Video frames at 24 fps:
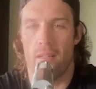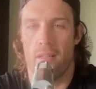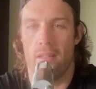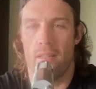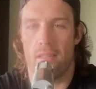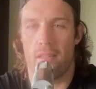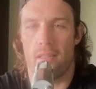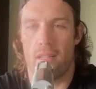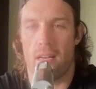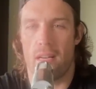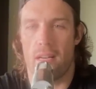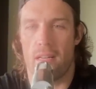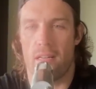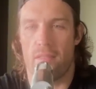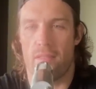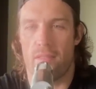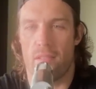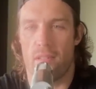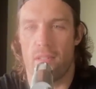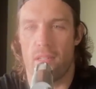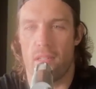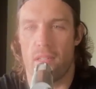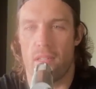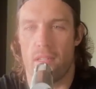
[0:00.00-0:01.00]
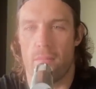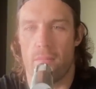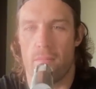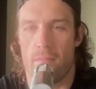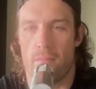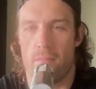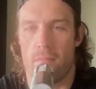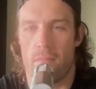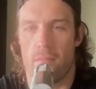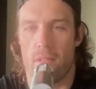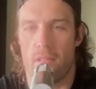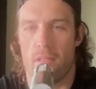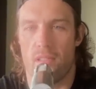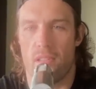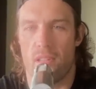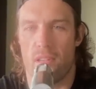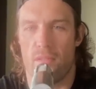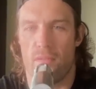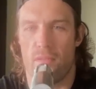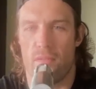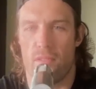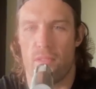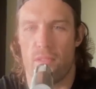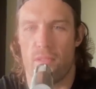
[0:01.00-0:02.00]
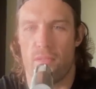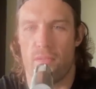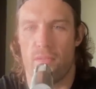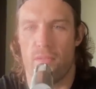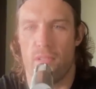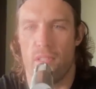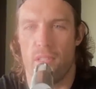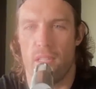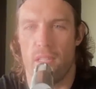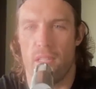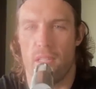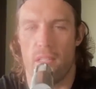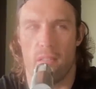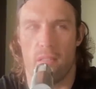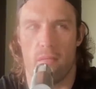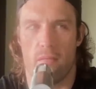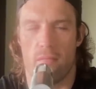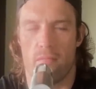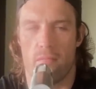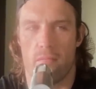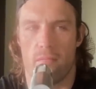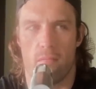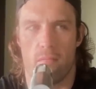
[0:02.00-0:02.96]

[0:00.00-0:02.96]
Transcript: is kind of um, a self-defeating